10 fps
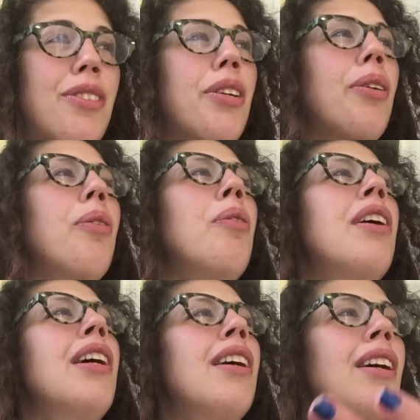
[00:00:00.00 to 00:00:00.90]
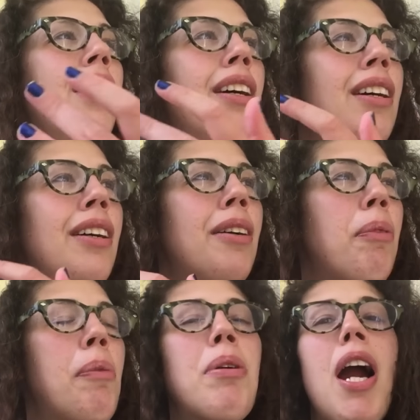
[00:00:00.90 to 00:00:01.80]
to
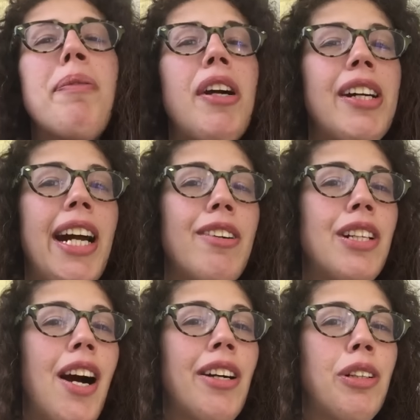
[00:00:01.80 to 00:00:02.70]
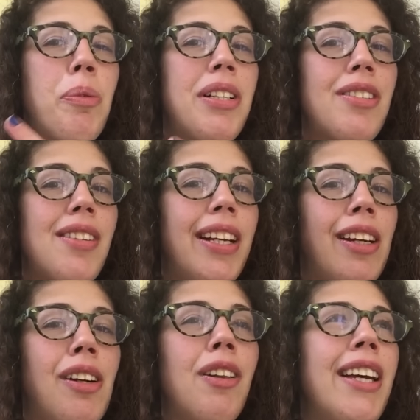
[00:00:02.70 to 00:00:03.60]
my primary care doctor, which is like a
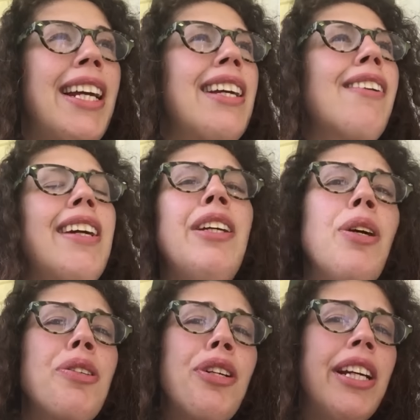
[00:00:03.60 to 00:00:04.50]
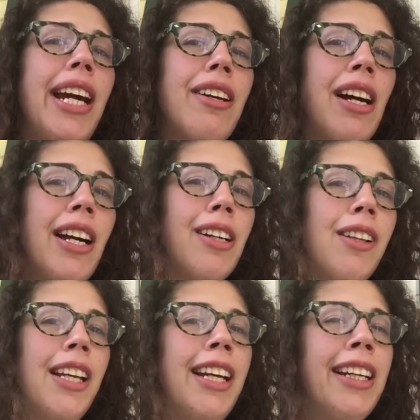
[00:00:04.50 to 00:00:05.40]
clinic, like an urgent care kind of
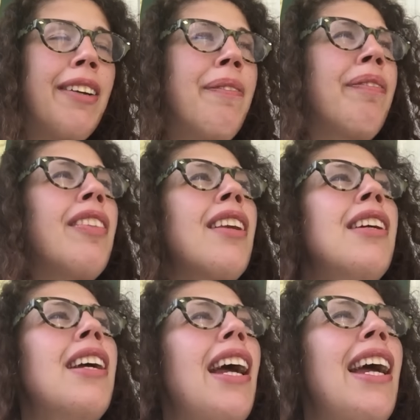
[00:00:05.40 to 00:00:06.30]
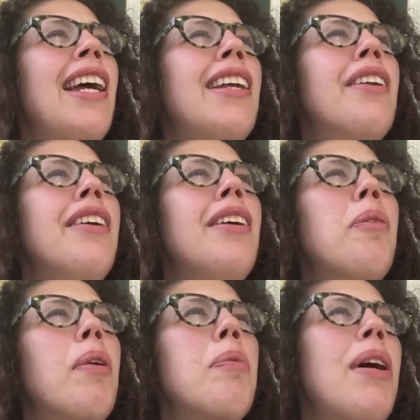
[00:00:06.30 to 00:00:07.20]
clinic, and
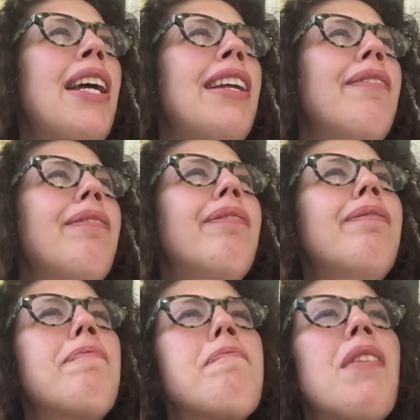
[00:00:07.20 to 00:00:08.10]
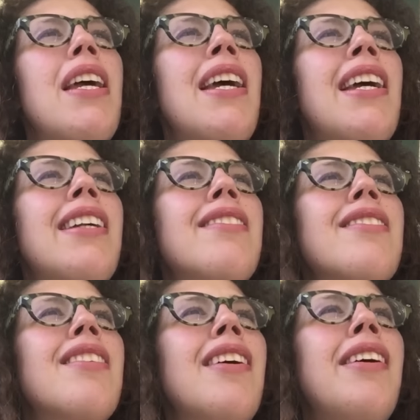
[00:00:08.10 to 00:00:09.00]
we went
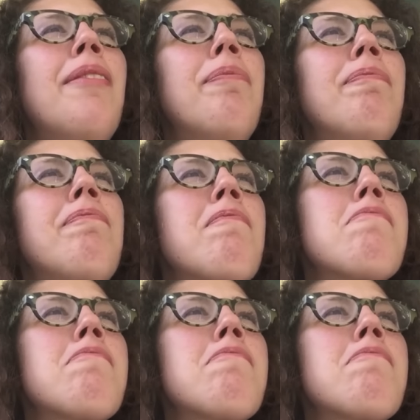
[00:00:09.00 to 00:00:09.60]
and um,